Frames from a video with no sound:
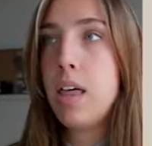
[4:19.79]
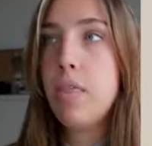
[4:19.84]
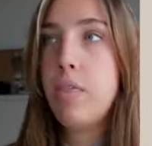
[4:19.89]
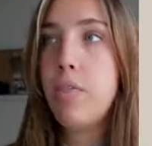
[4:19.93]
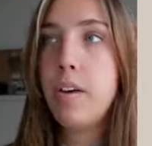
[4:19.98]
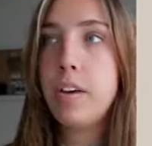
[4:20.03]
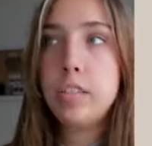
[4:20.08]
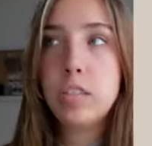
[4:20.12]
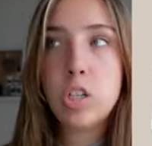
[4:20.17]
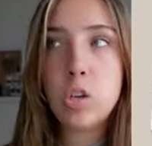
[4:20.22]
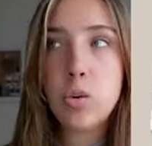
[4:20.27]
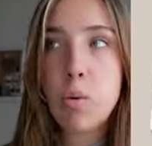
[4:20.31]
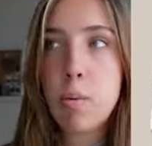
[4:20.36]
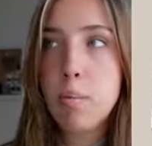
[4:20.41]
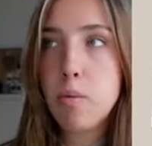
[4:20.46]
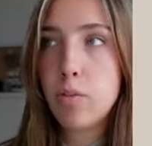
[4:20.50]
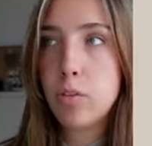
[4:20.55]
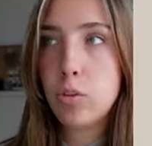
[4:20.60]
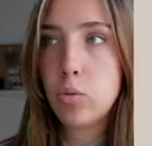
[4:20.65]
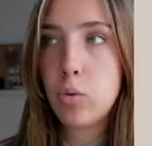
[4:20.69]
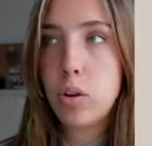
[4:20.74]
things to remember
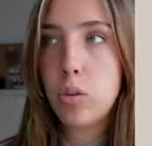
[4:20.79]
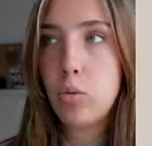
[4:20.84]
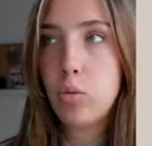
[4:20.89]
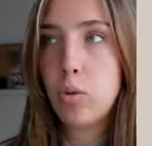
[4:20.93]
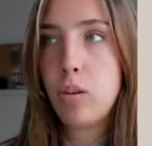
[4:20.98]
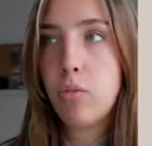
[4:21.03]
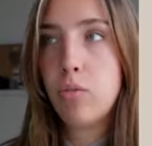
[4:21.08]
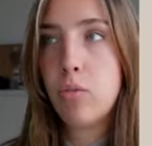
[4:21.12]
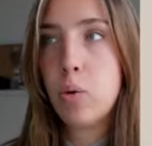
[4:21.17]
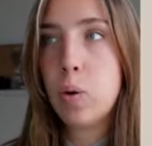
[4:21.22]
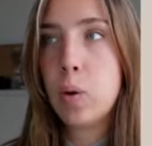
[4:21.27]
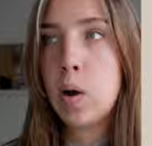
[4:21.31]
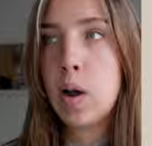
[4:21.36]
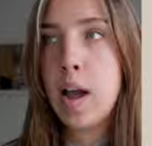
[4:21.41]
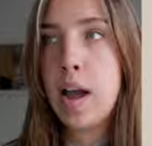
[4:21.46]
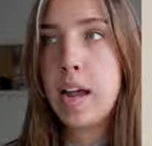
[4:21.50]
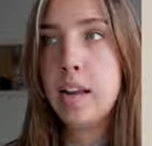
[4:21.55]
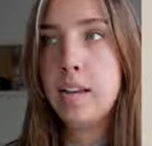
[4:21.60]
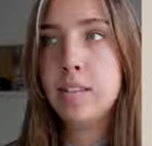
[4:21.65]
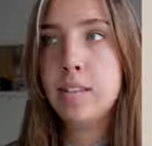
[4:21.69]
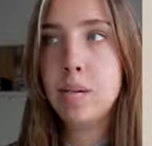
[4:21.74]
for 2024,
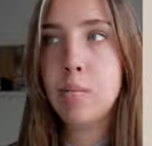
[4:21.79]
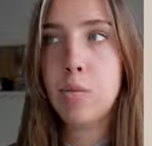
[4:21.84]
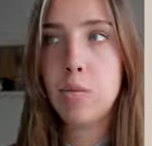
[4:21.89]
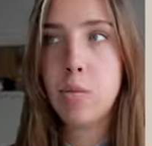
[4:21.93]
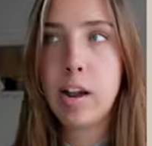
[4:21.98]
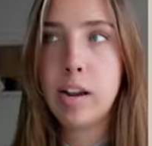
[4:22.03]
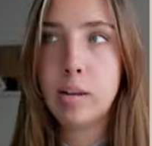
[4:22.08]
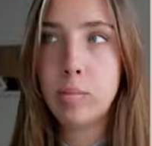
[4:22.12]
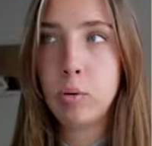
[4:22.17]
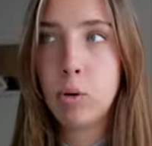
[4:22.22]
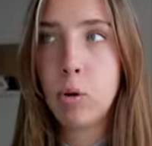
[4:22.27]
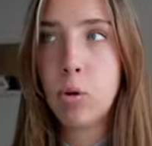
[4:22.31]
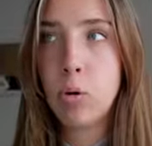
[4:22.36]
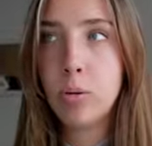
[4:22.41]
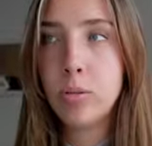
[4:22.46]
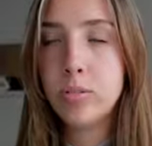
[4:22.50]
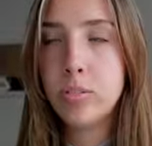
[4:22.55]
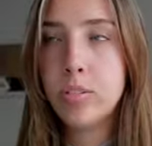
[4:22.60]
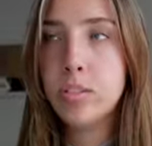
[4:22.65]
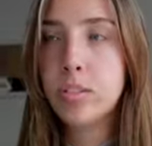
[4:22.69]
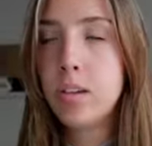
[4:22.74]
and some random
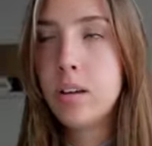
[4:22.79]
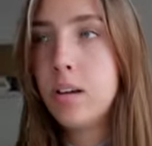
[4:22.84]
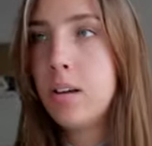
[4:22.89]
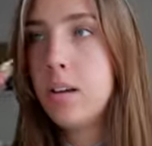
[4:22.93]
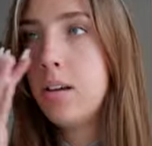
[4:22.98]
goals.